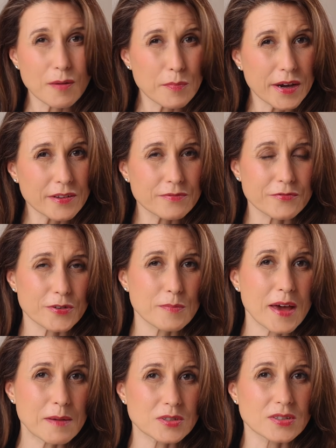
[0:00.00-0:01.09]
got mine from
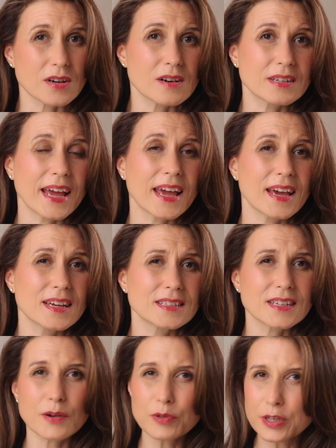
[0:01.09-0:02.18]
Amazon
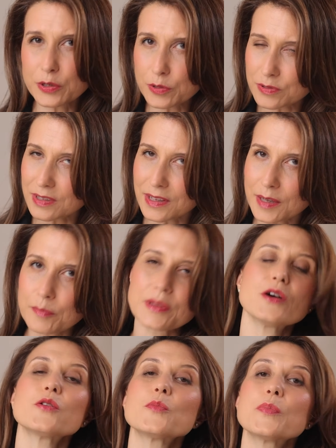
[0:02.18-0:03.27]
and I will include the link
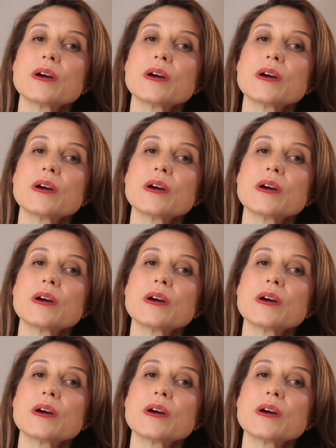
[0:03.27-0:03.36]
below,